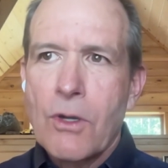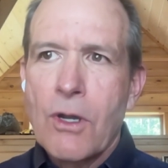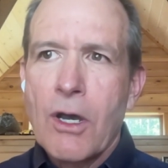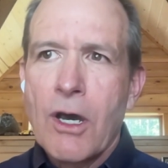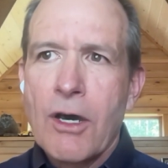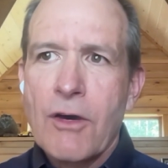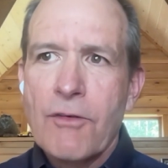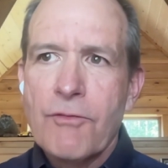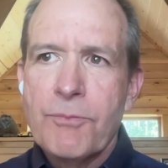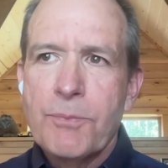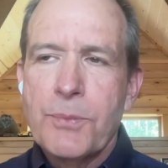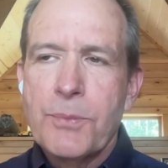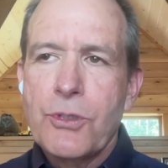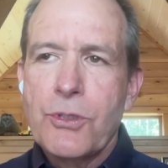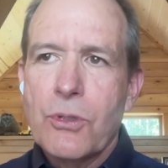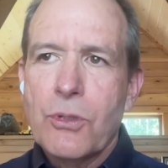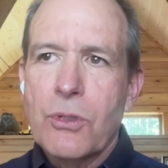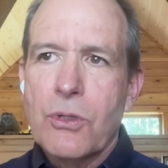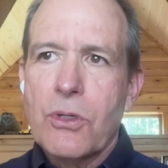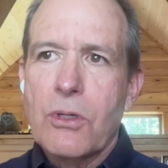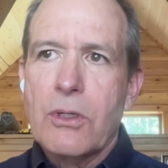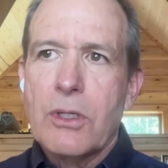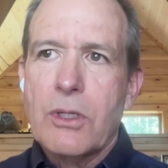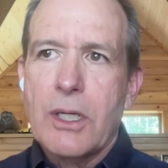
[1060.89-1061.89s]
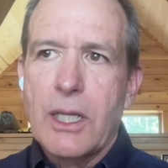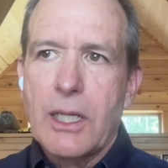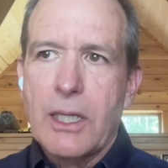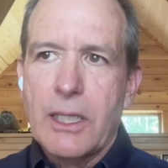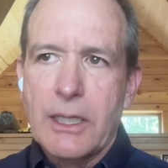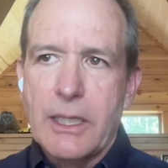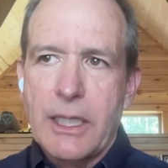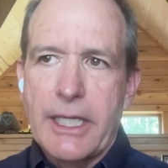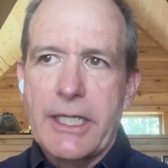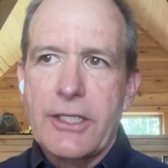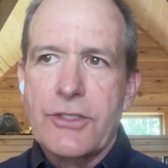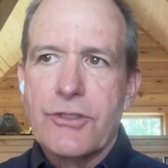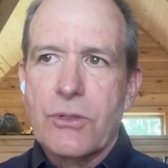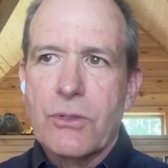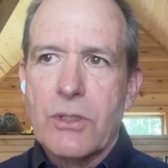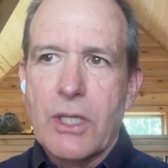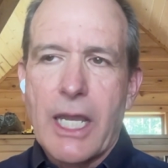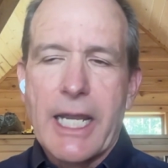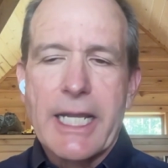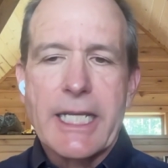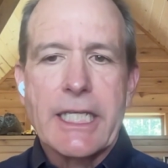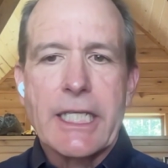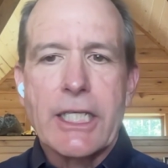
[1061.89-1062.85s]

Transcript: of pure uh, laser light